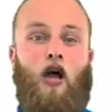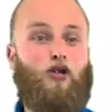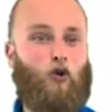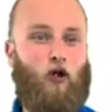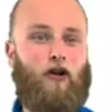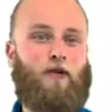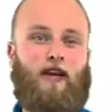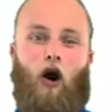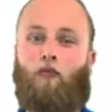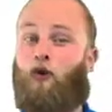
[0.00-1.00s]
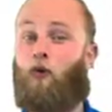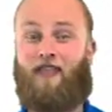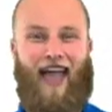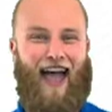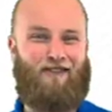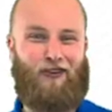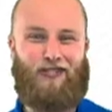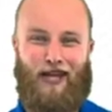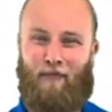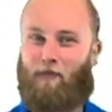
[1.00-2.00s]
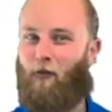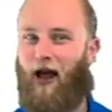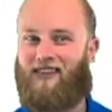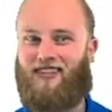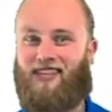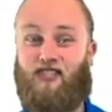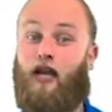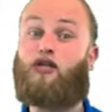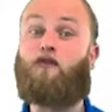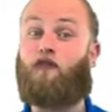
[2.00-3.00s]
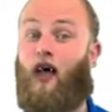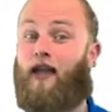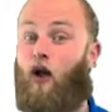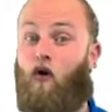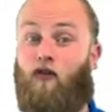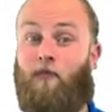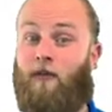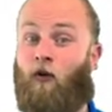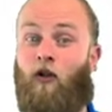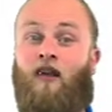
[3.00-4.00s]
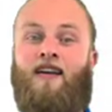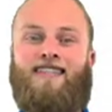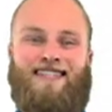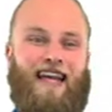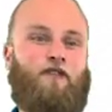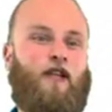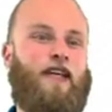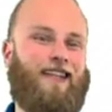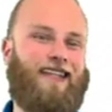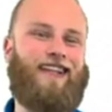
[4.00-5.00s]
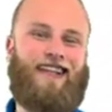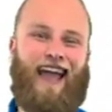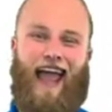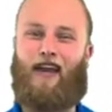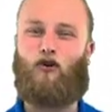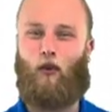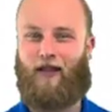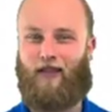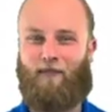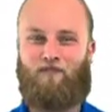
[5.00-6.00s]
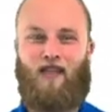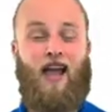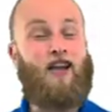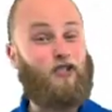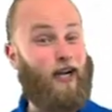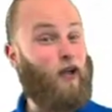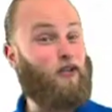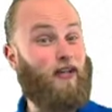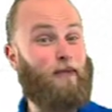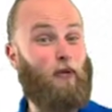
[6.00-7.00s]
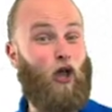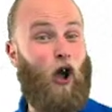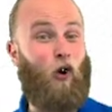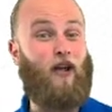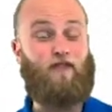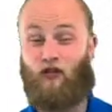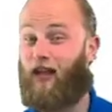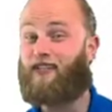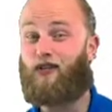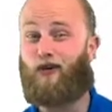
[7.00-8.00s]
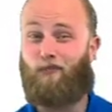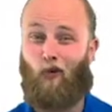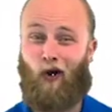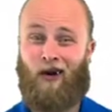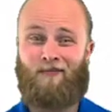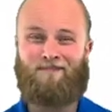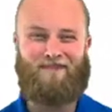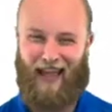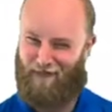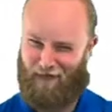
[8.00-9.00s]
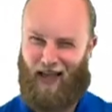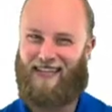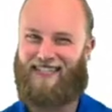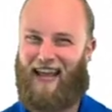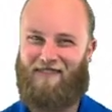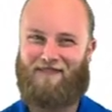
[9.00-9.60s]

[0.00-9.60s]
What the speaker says: DroneUp can help you with every step of the process to get you flying over people safely, legally, and quickly. Check out the link below if you'd like to learn more and fly safe.